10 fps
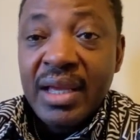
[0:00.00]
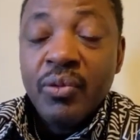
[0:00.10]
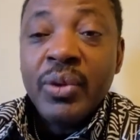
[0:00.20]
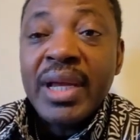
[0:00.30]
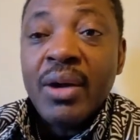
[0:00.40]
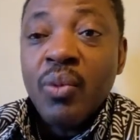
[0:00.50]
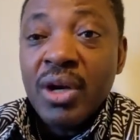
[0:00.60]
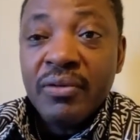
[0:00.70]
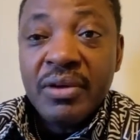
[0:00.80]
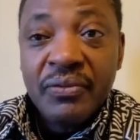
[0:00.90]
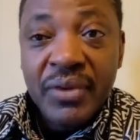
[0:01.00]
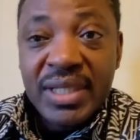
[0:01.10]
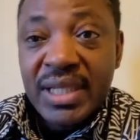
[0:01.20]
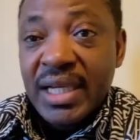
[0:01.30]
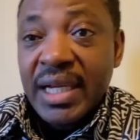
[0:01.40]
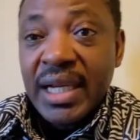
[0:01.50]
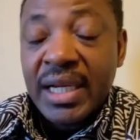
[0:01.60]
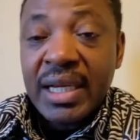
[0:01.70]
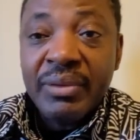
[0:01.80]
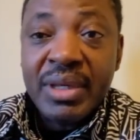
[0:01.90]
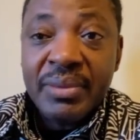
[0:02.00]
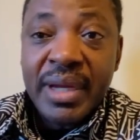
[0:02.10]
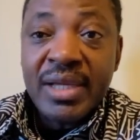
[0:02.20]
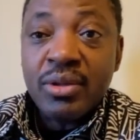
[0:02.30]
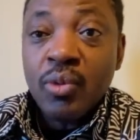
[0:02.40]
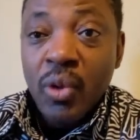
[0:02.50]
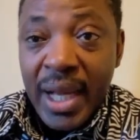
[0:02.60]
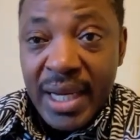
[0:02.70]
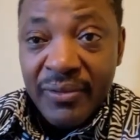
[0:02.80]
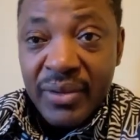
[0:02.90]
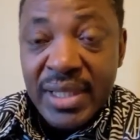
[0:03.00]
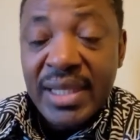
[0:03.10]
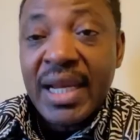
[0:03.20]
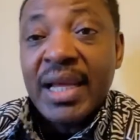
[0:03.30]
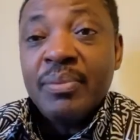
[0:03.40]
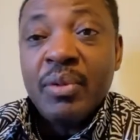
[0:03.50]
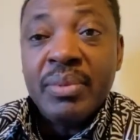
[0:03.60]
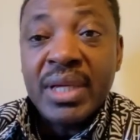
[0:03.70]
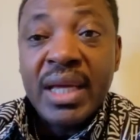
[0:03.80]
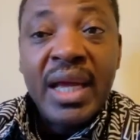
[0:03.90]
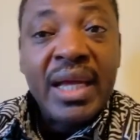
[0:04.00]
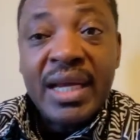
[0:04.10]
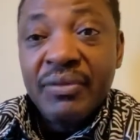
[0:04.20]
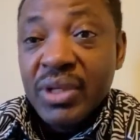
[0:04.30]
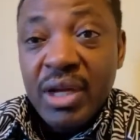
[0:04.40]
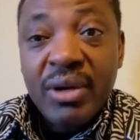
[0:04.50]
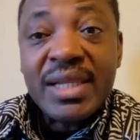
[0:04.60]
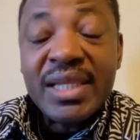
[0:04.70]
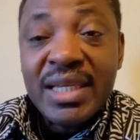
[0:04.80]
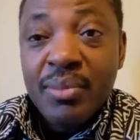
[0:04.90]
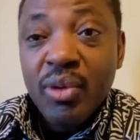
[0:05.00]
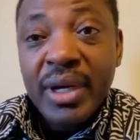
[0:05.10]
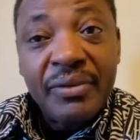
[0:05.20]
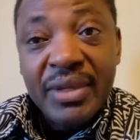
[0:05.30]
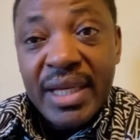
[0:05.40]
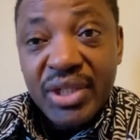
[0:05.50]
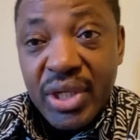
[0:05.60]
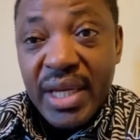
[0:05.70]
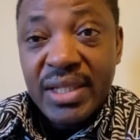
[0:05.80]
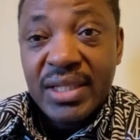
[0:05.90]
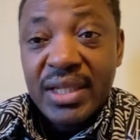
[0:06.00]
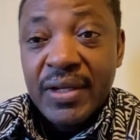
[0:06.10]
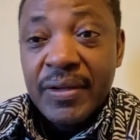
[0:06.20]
when are one of the first general in that way they rise up, go hand for inside the Republic. Now for tell us demography don't change.